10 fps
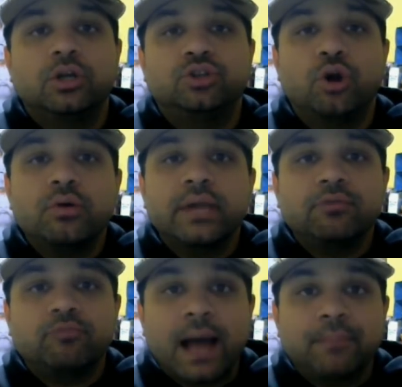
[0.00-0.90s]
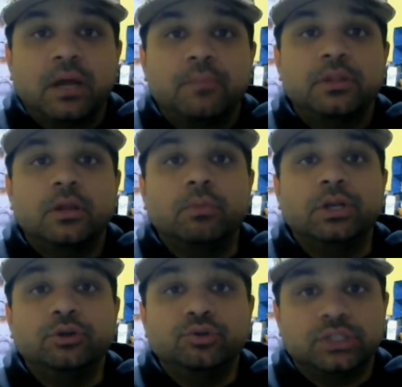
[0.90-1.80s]
Don't get wrapped up in the
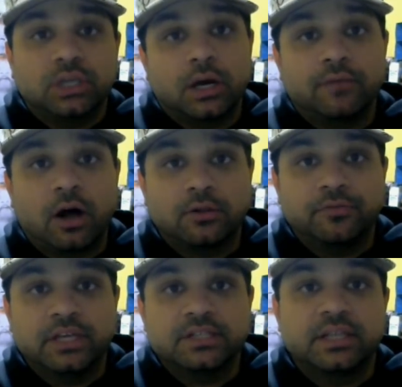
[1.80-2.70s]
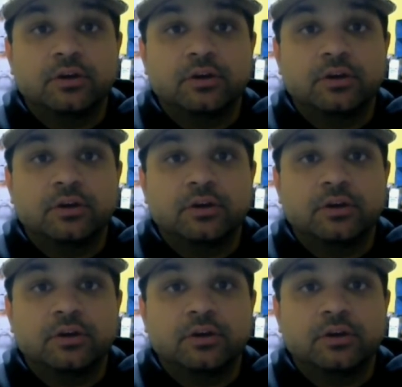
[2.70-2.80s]
minutia of all of this.